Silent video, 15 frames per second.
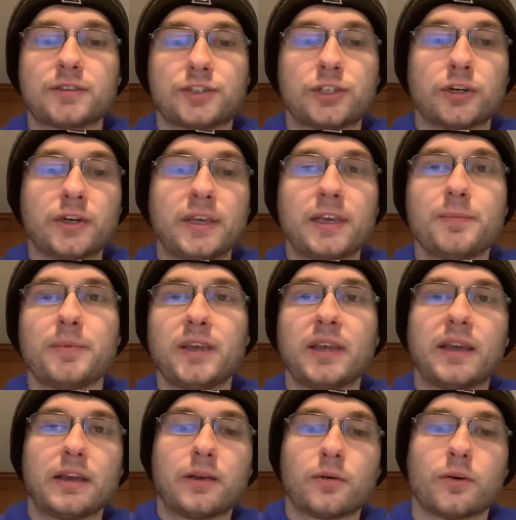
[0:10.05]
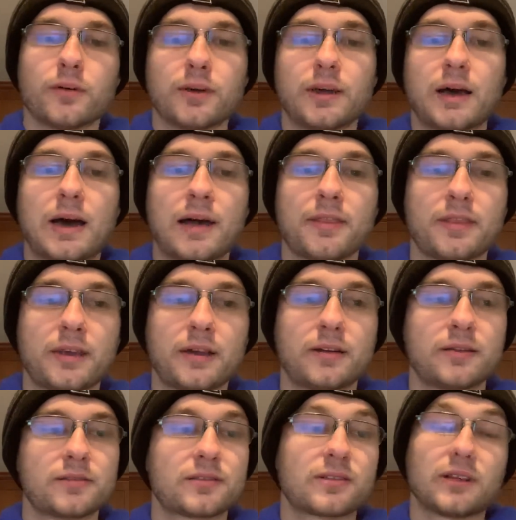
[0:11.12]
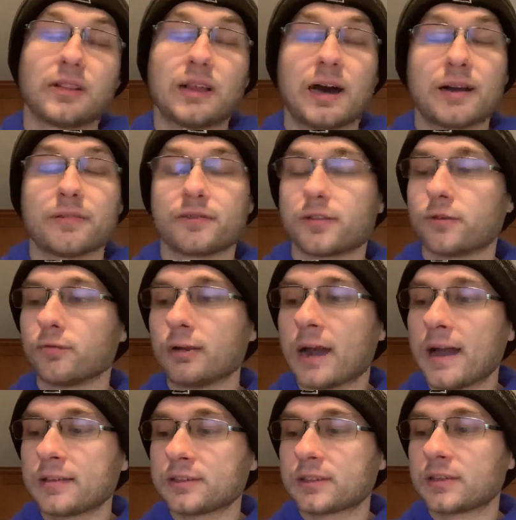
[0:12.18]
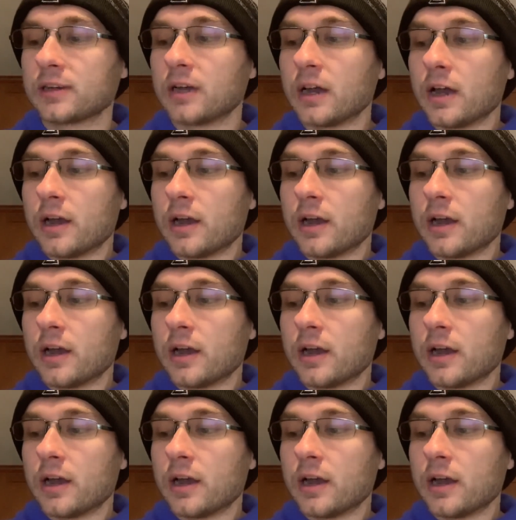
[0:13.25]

should he be in or not than a lot of the rest.